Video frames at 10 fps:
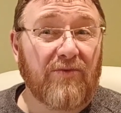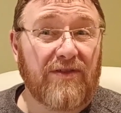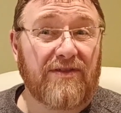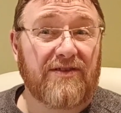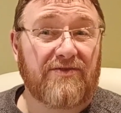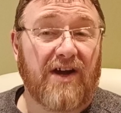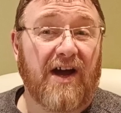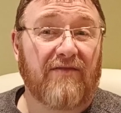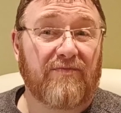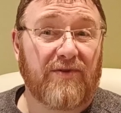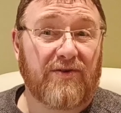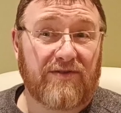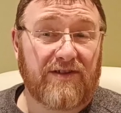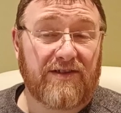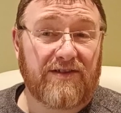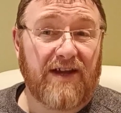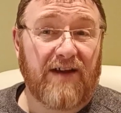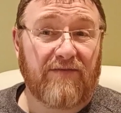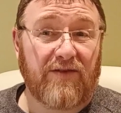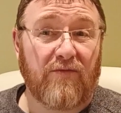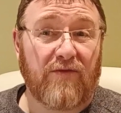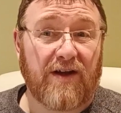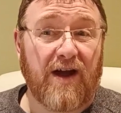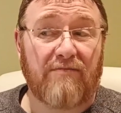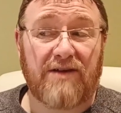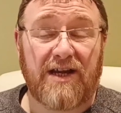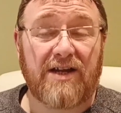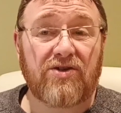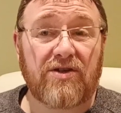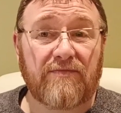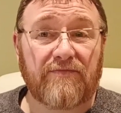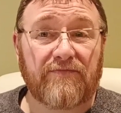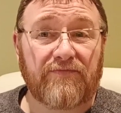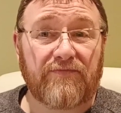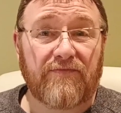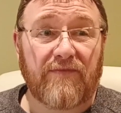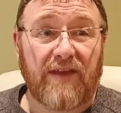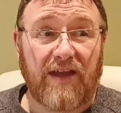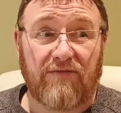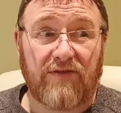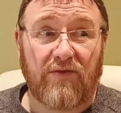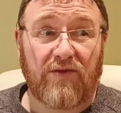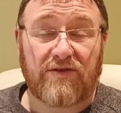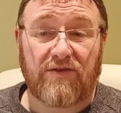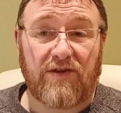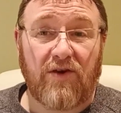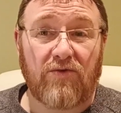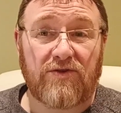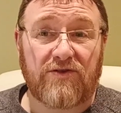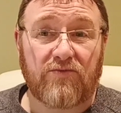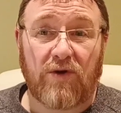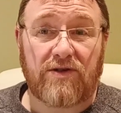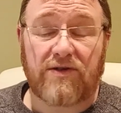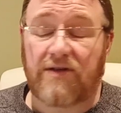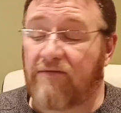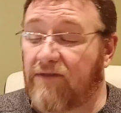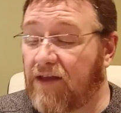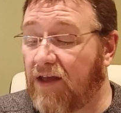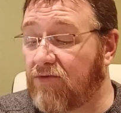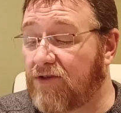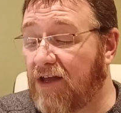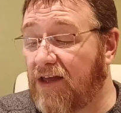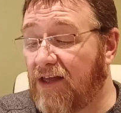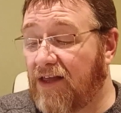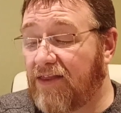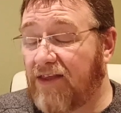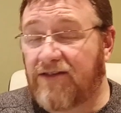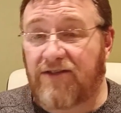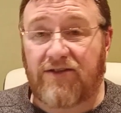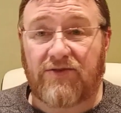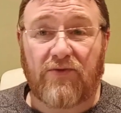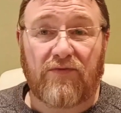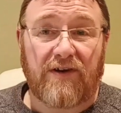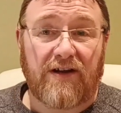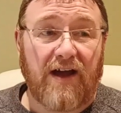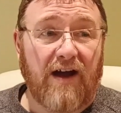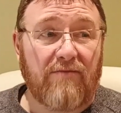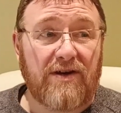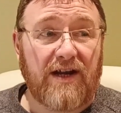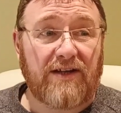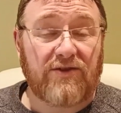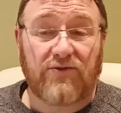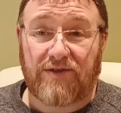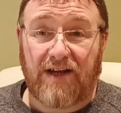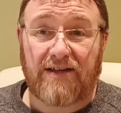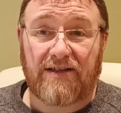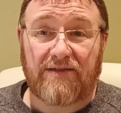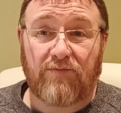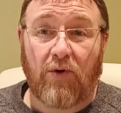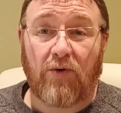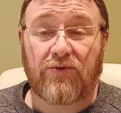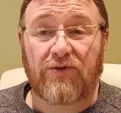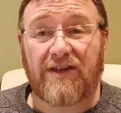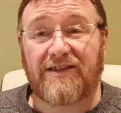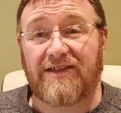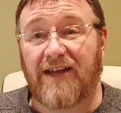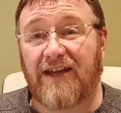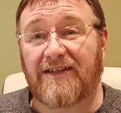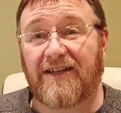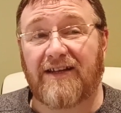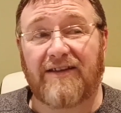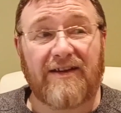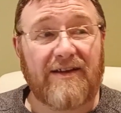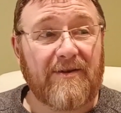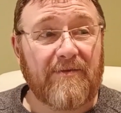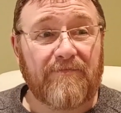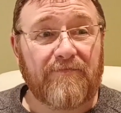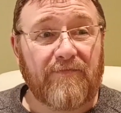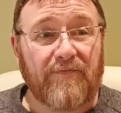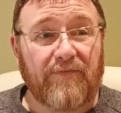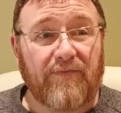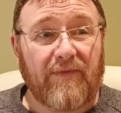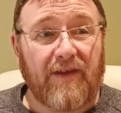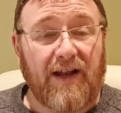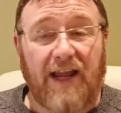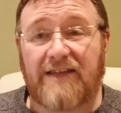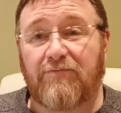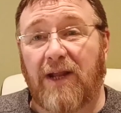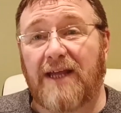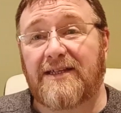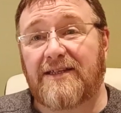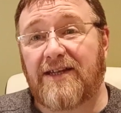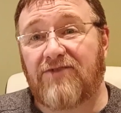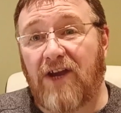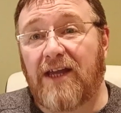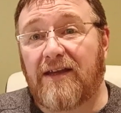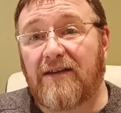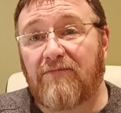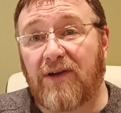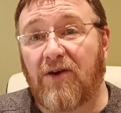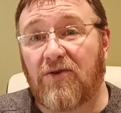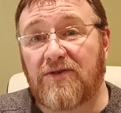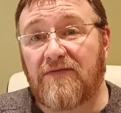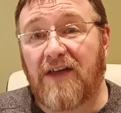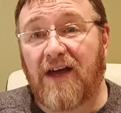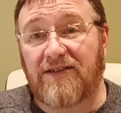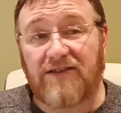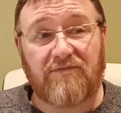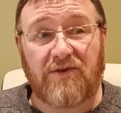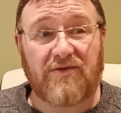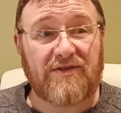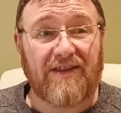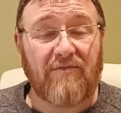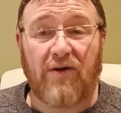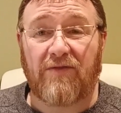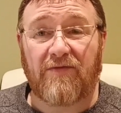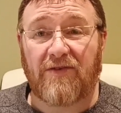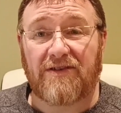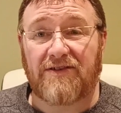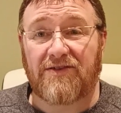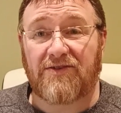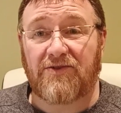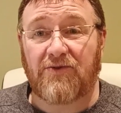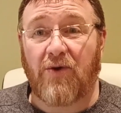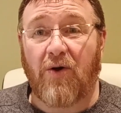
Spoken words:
with the draft, because it doesn't have the over-carbonation, even though it's got the nonsense widget and everything else. This is just over-carbonated, so it's actually spoiled. So this is actually less pleasant to drink because of that, just because of the mouthfeel is just so